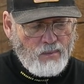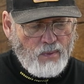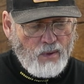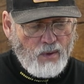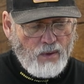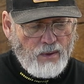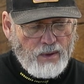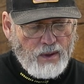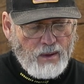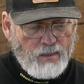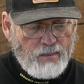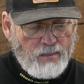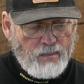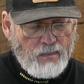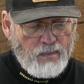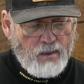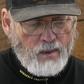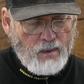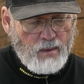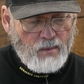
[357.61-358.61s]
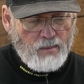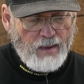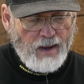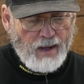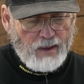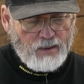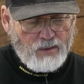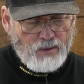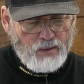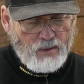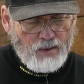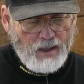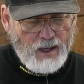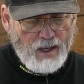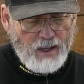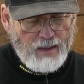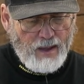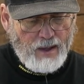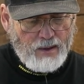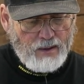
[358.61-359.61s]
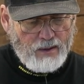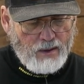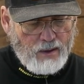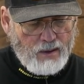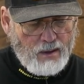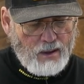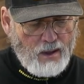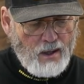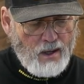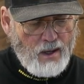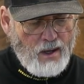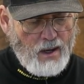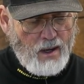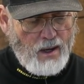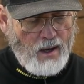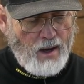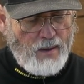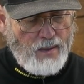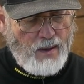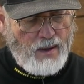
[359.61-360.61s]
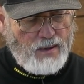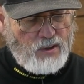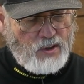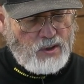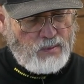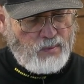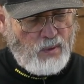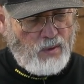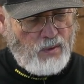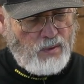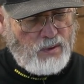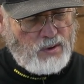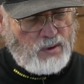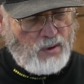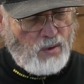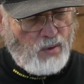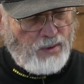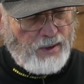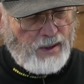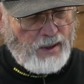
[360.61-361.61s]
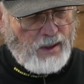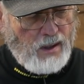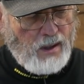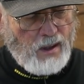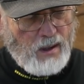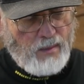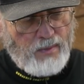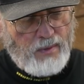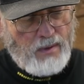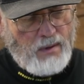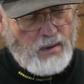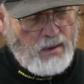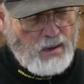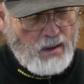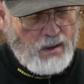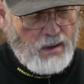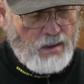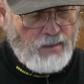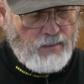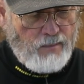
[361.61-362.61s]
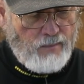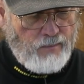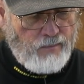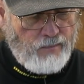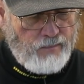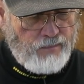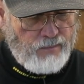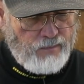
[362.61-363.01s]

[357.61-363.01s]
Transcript: pull it up back through the eye of that hook, and then just pull this whole thing up. Um,